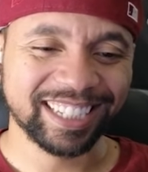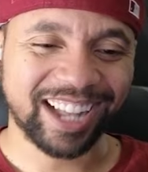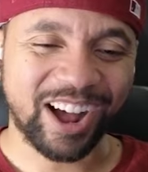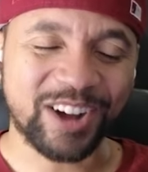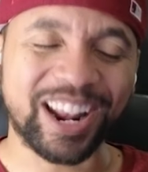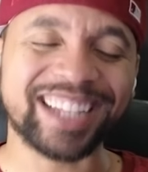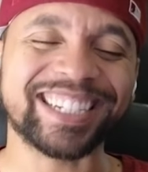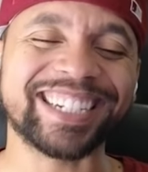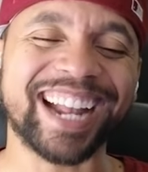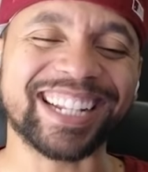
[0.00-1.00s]
Oh, that's a
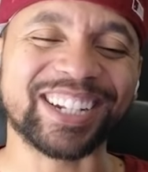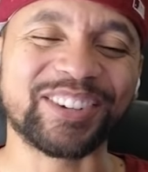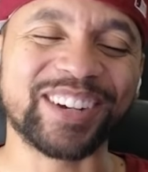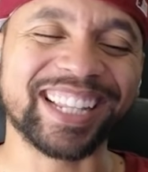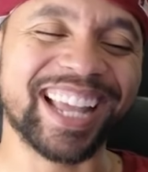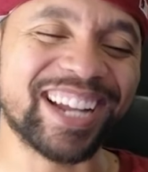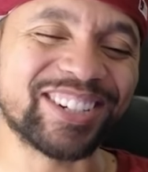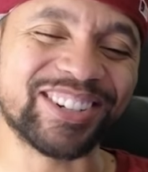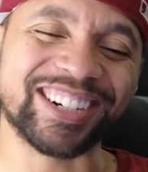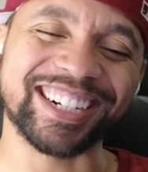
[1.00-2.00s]
shot at the Green
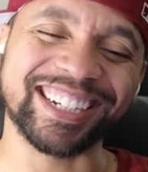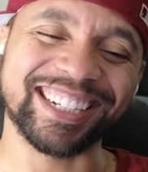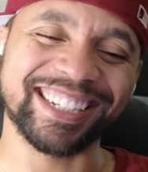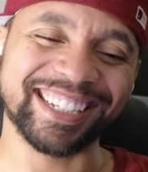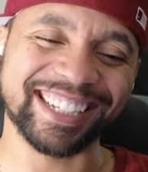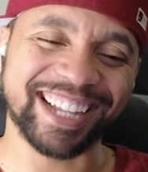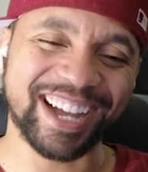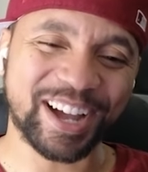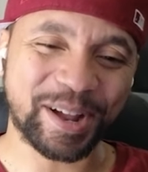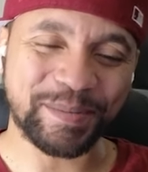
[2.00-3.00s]
Lantern.
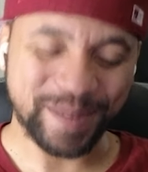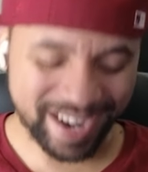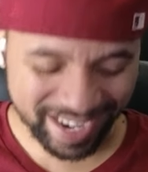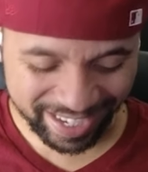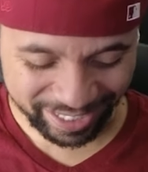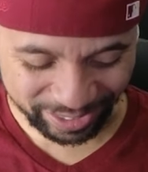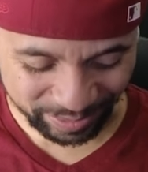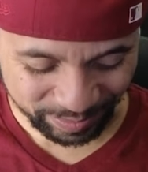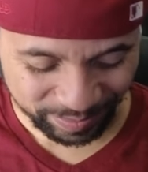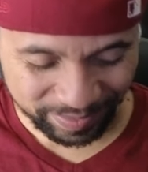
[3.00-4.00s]
Oh, man.
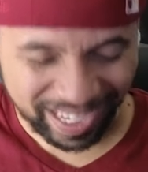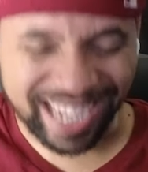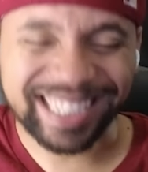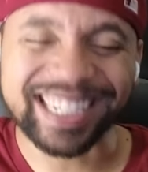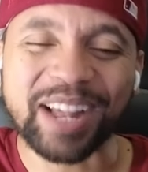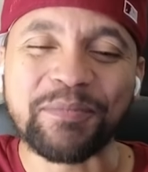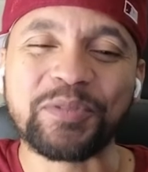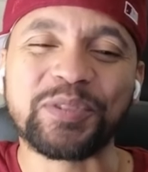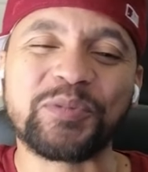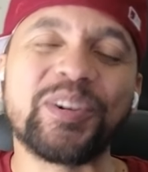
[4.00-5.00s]
I seen that
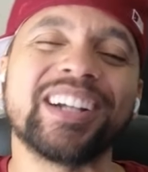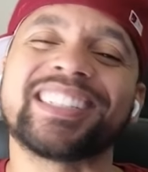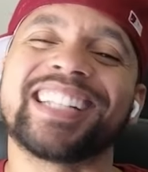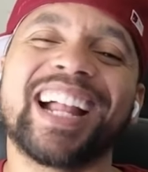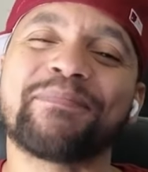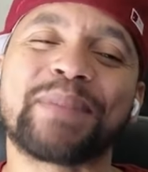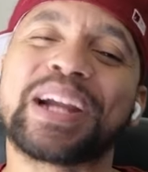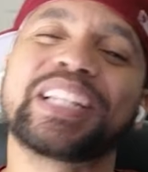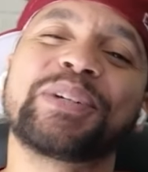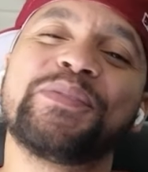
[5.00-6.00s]
movie once, and I
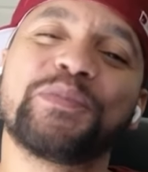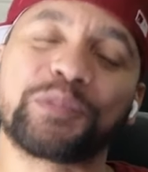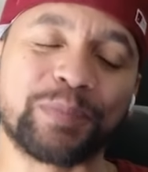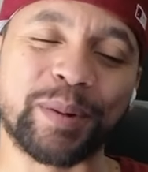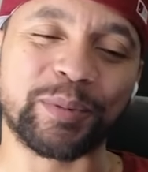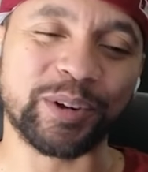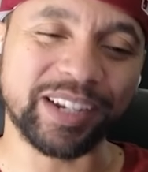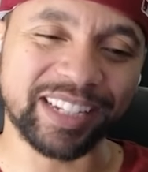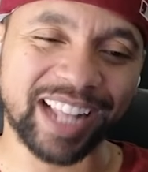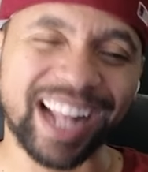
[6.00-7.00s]
barely even remember it.
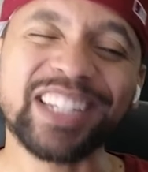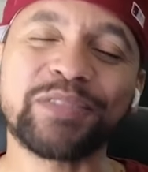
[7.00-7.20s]
I just